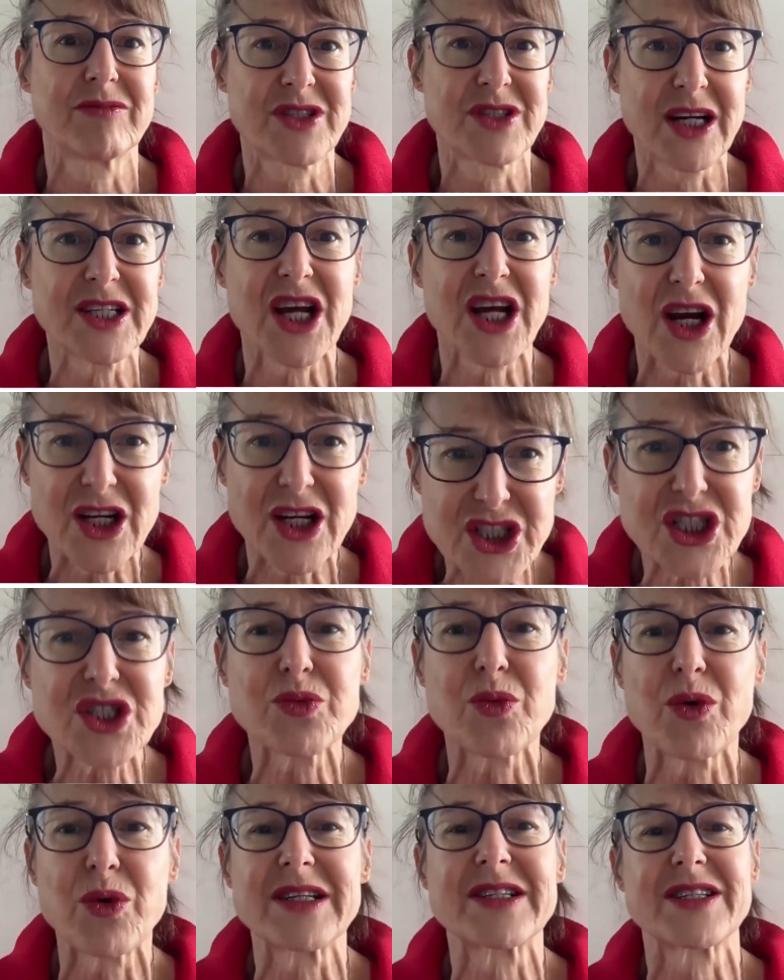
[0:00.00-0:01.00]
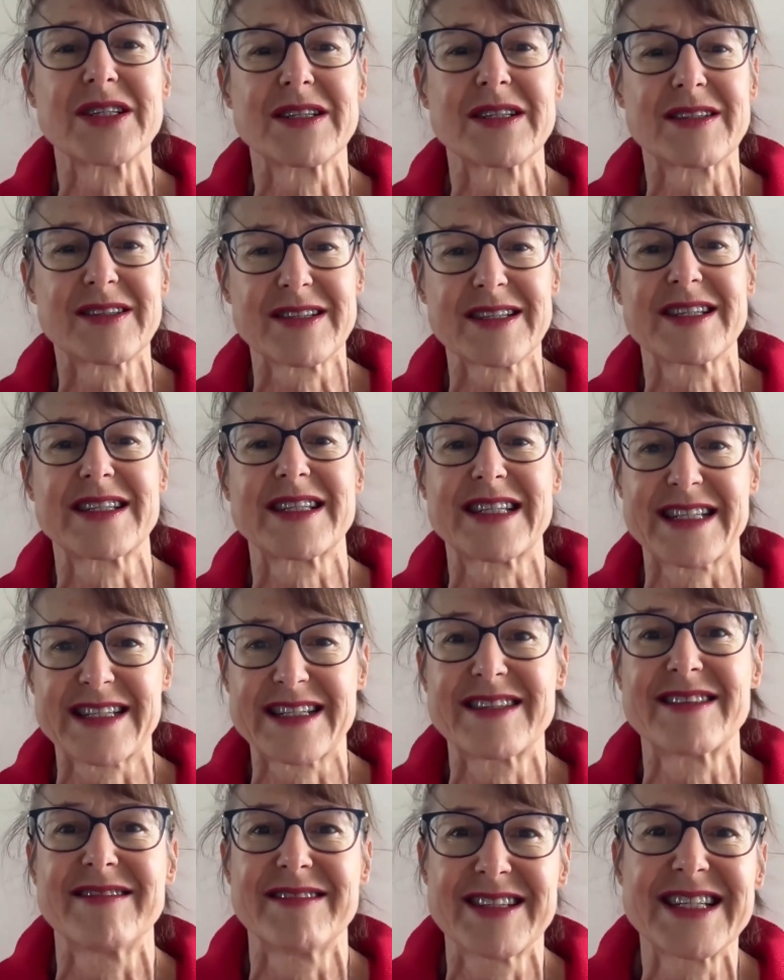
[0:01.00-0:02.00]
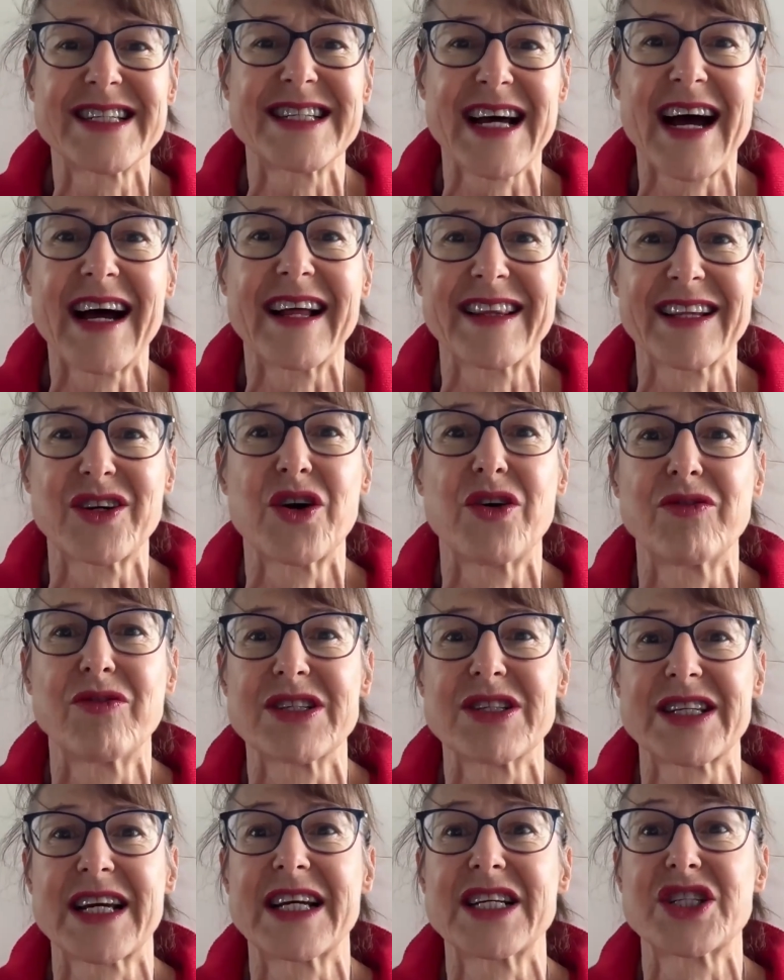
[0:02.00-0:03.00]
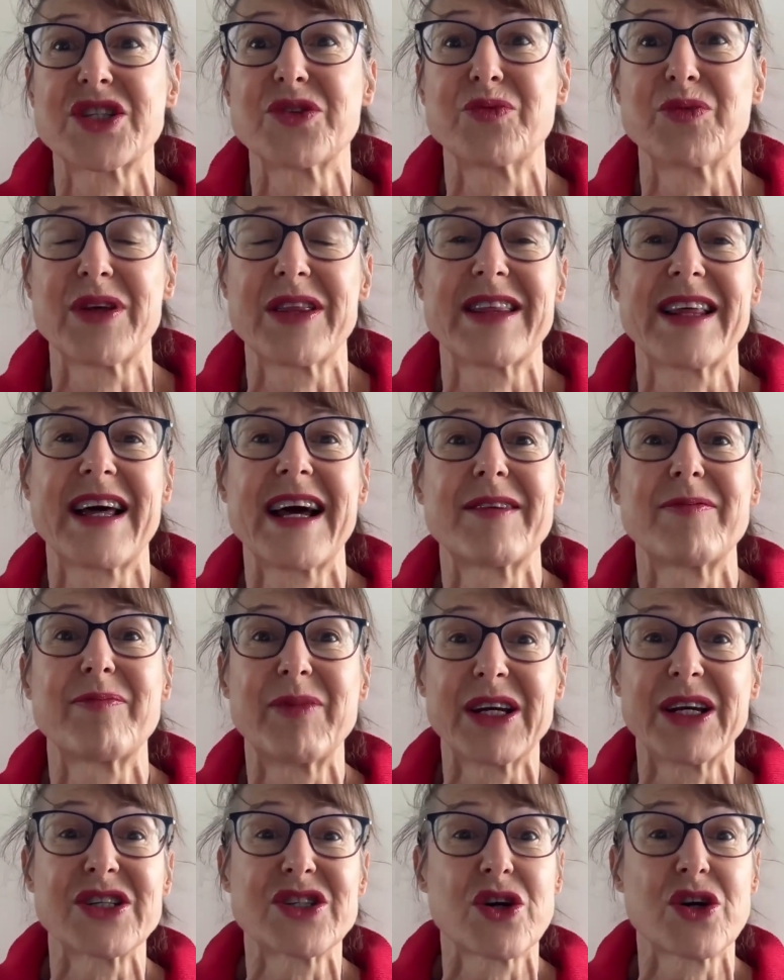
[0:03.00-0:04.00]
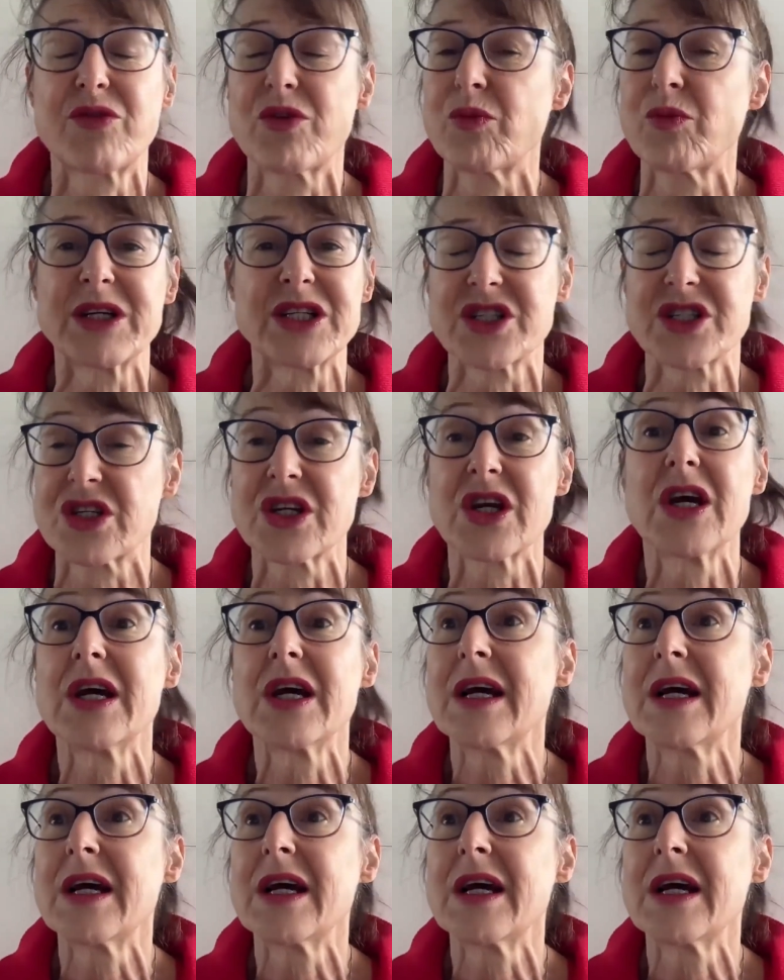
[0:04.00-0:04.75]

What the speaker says: So I just wanted to start the conversation with that, because often we just